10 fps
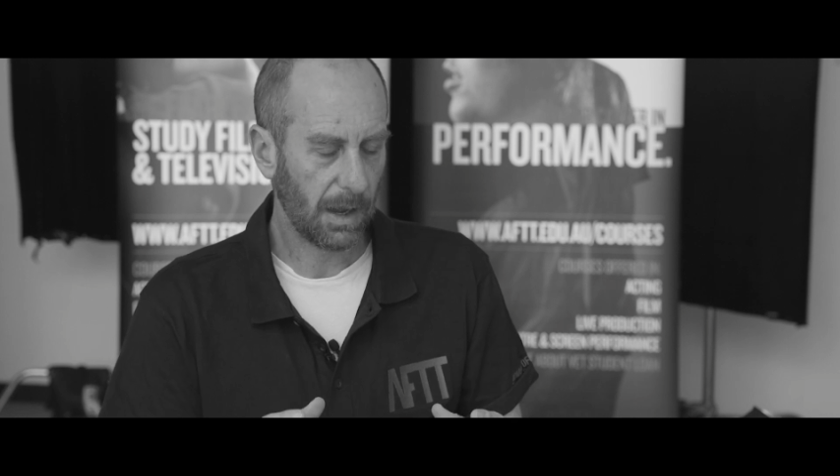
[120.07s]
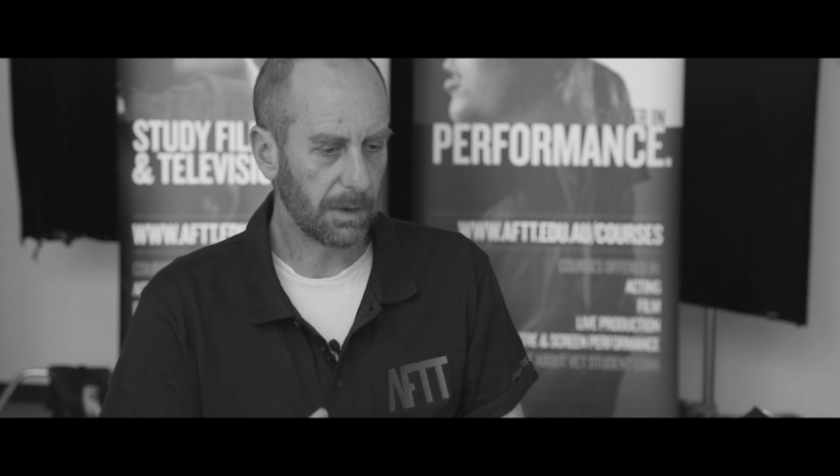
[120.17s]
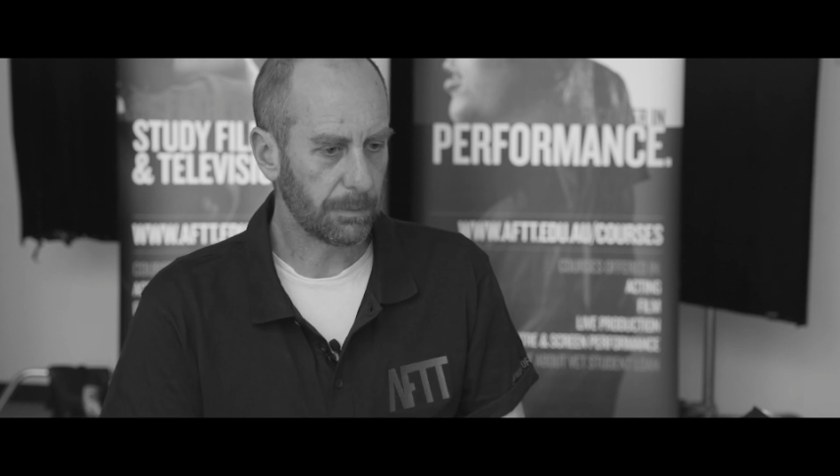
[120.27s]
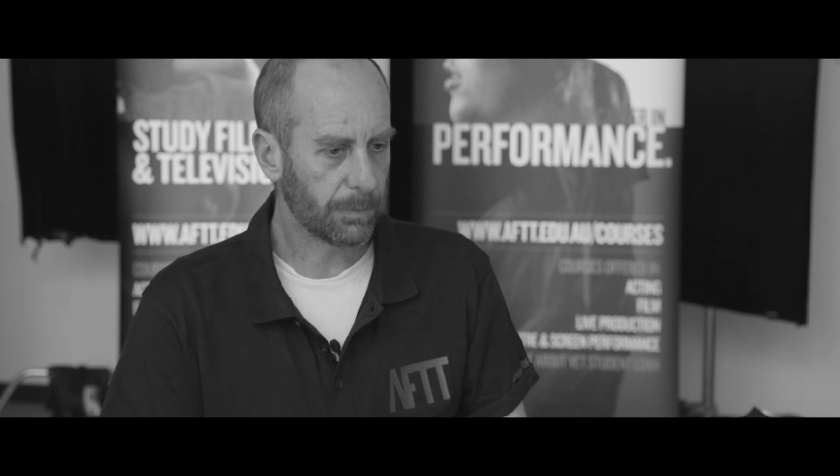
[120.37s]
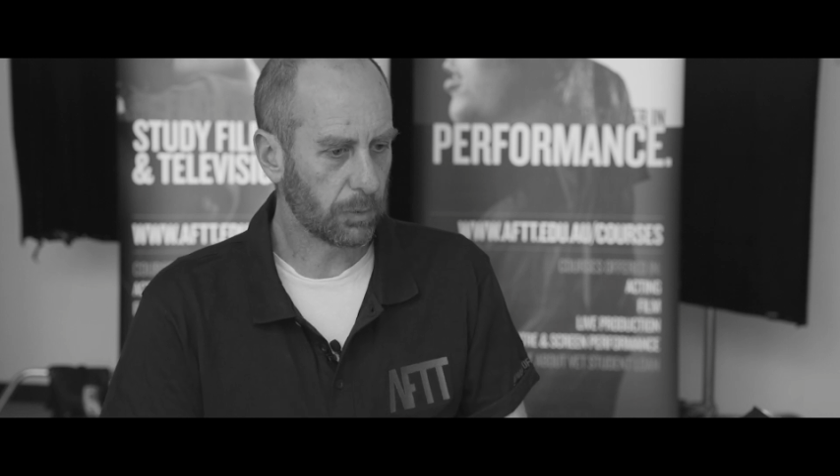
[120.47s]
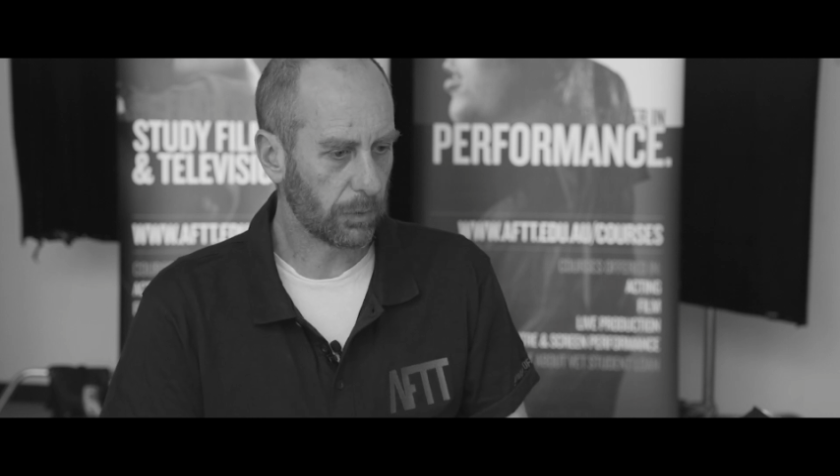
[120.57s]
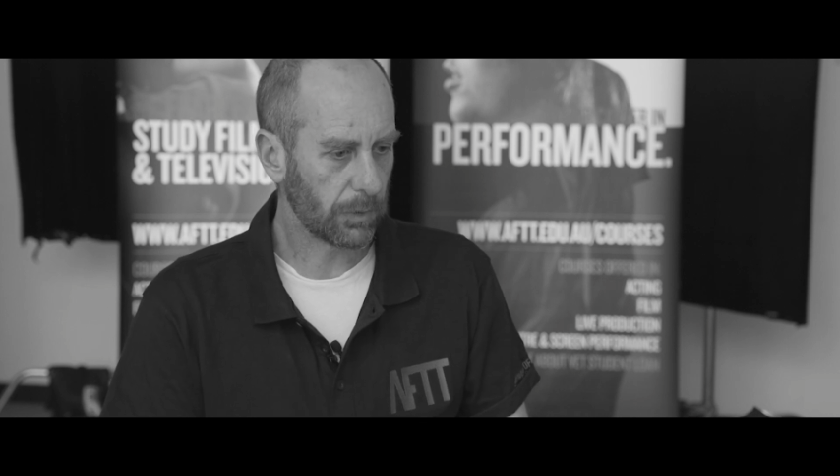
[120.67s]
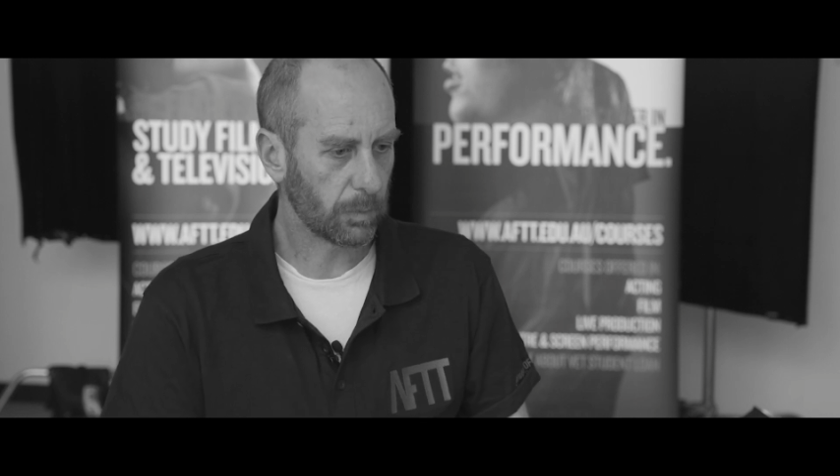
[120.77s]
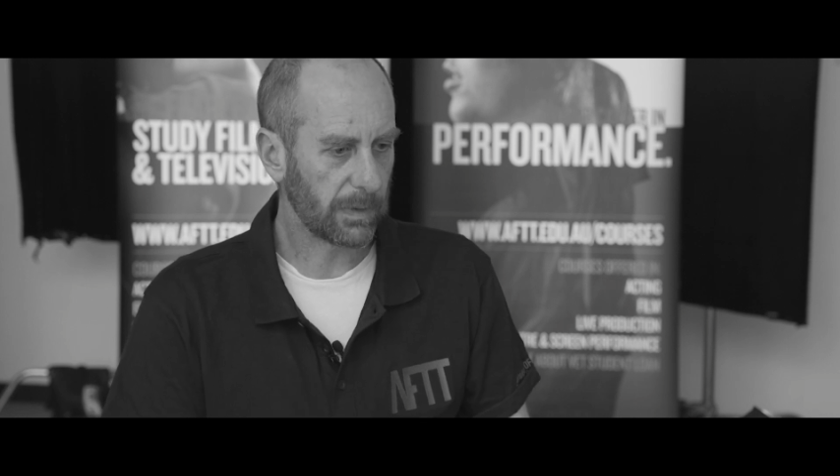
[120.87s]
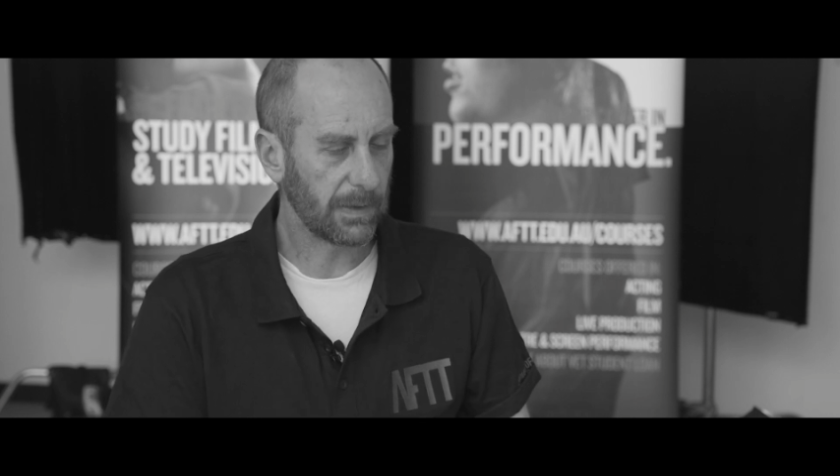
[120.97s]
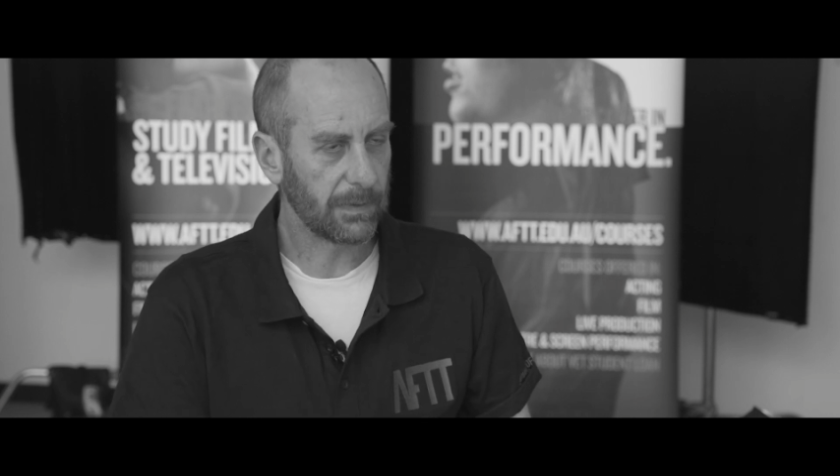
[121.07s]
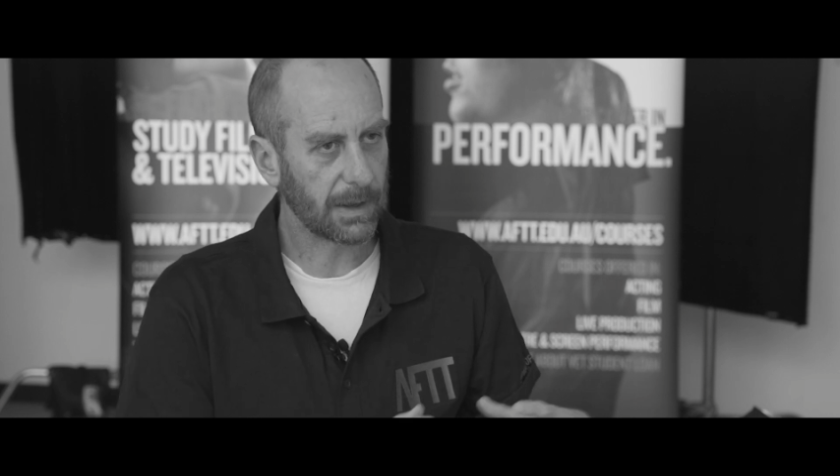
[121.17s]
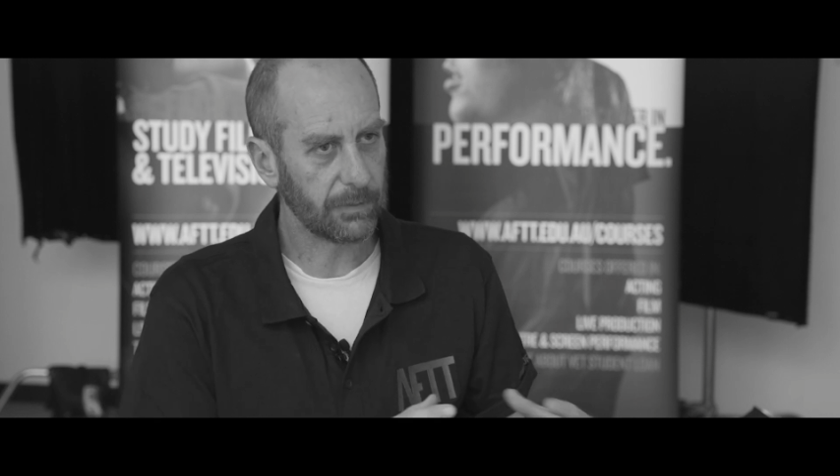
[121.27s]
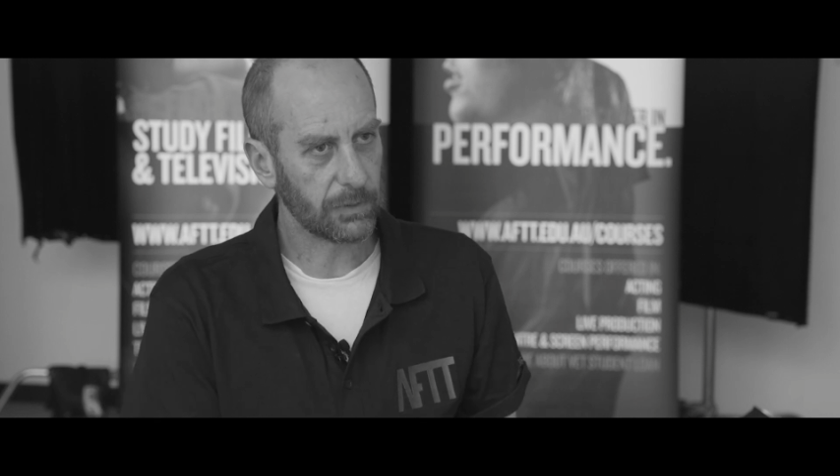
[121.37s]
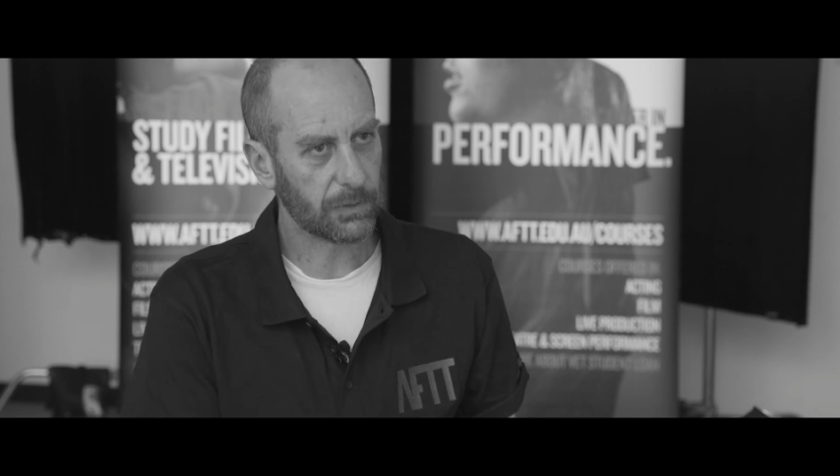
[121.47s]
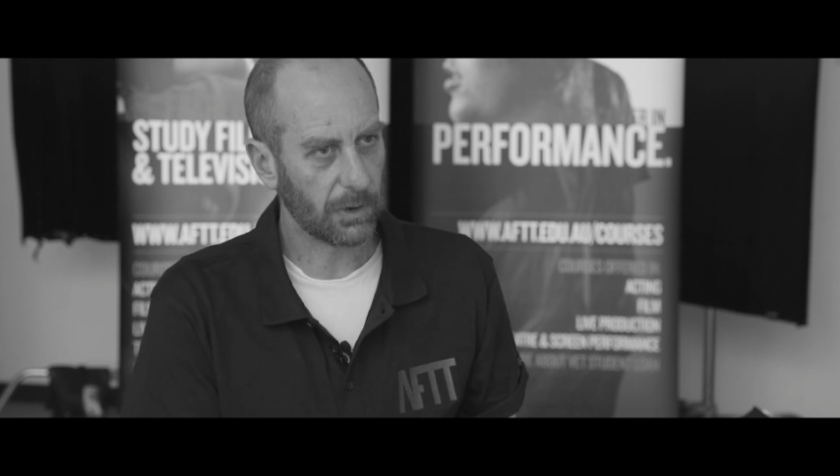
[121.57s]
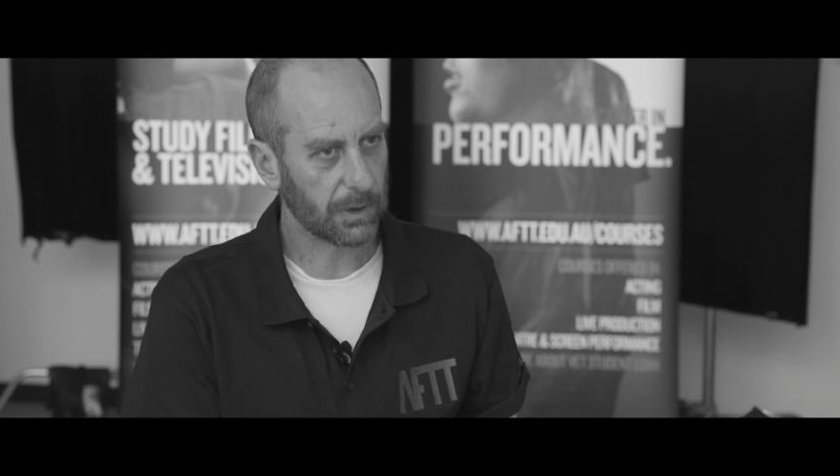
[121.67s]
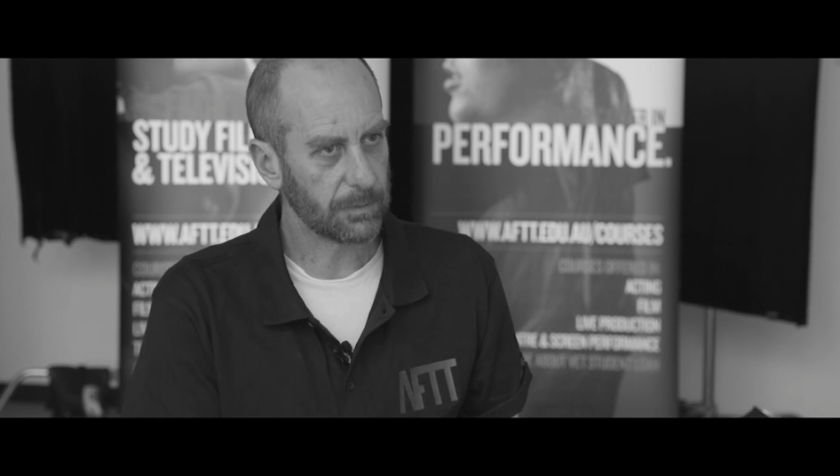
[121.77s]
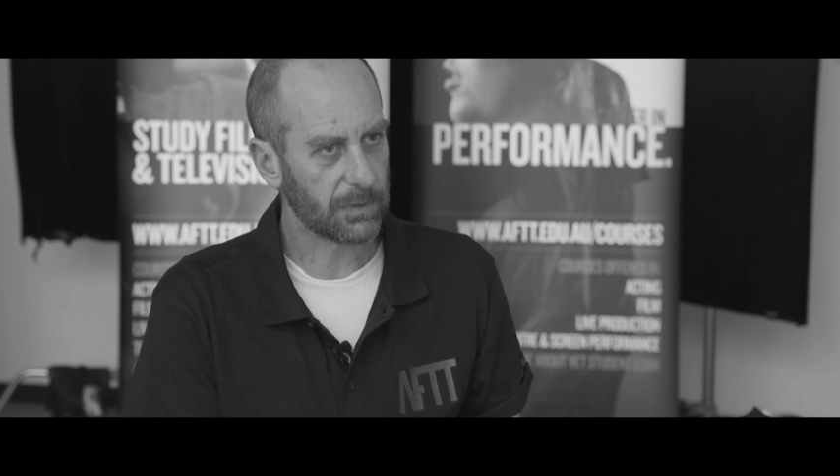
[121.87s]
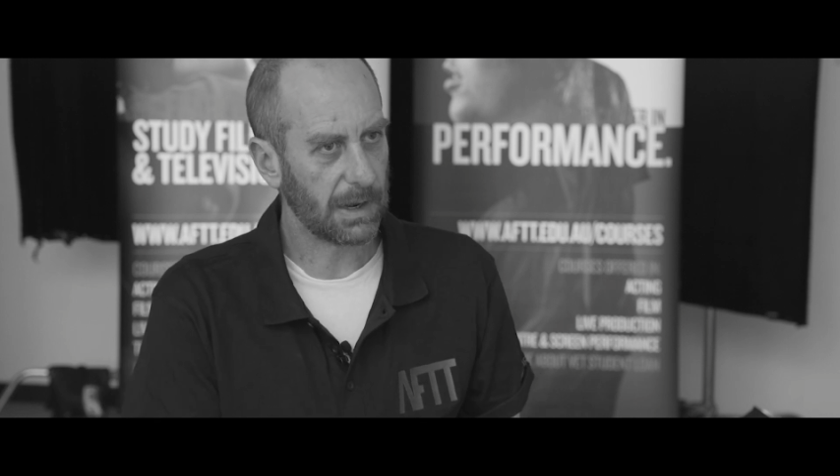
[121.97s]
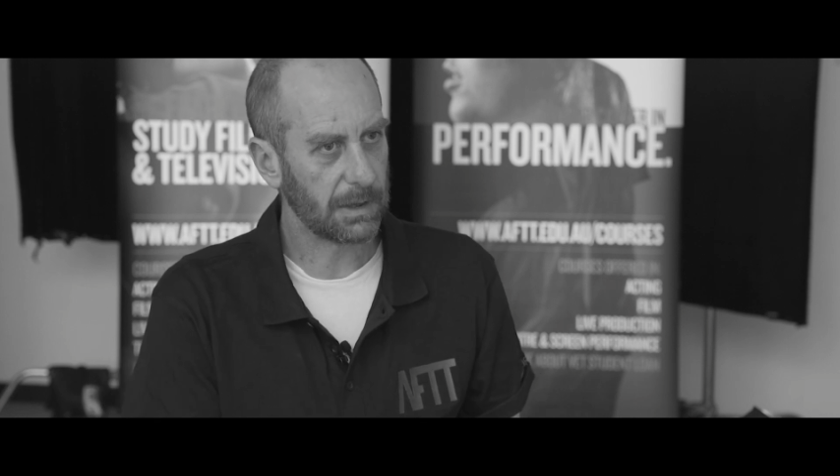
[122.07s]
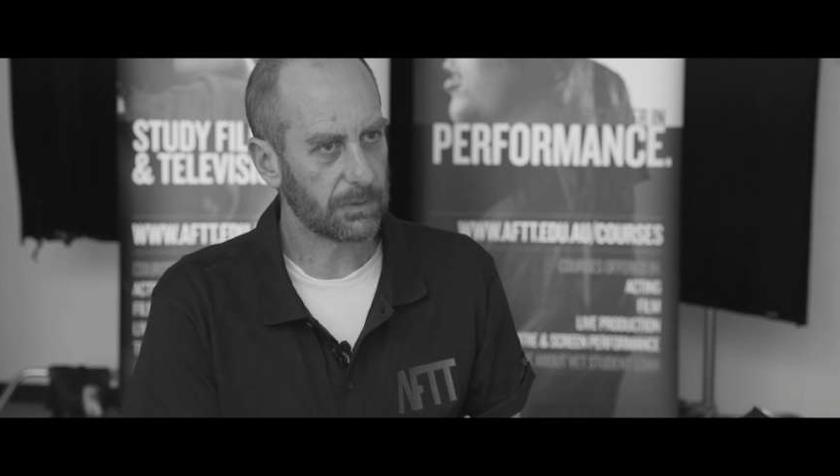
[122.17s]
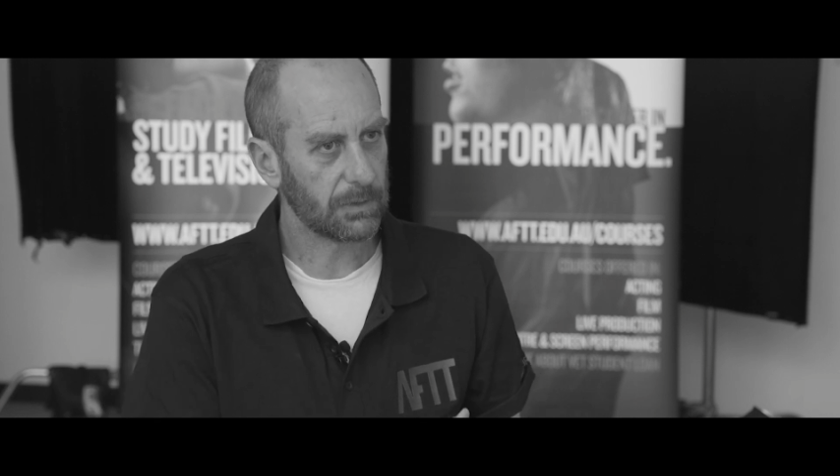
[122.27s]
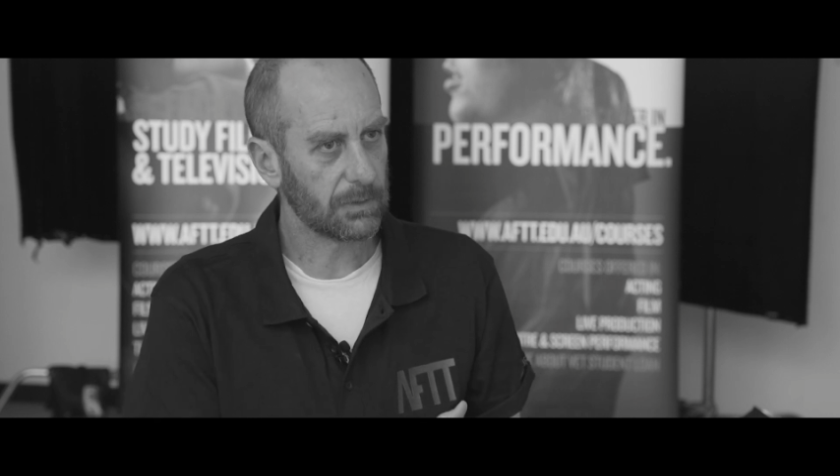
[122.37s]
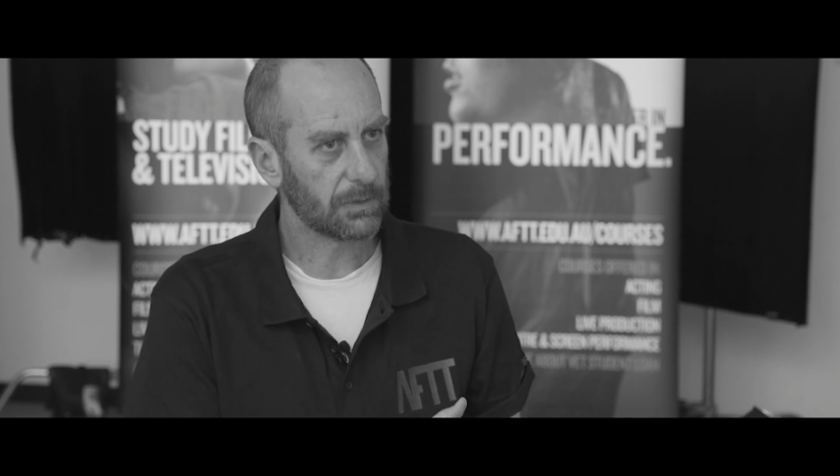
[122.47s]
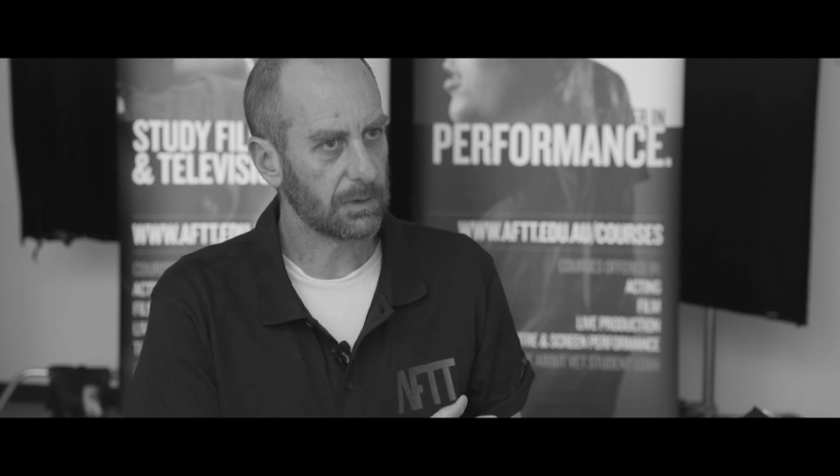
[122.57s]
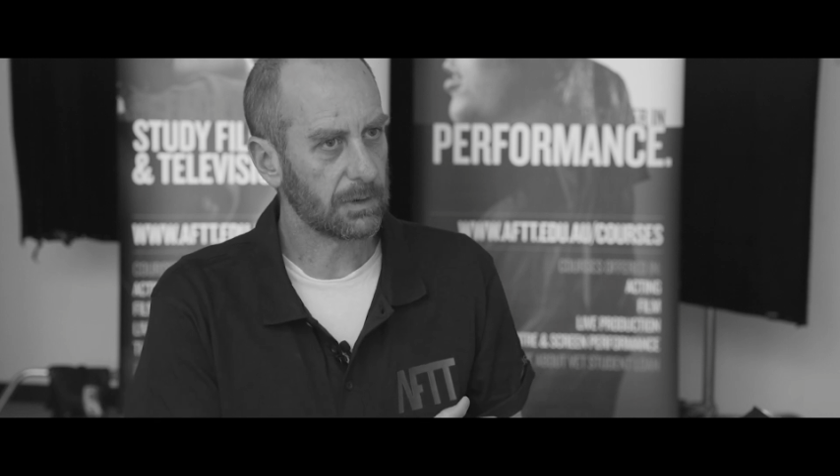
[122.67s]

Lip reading: and put it within the given circumstances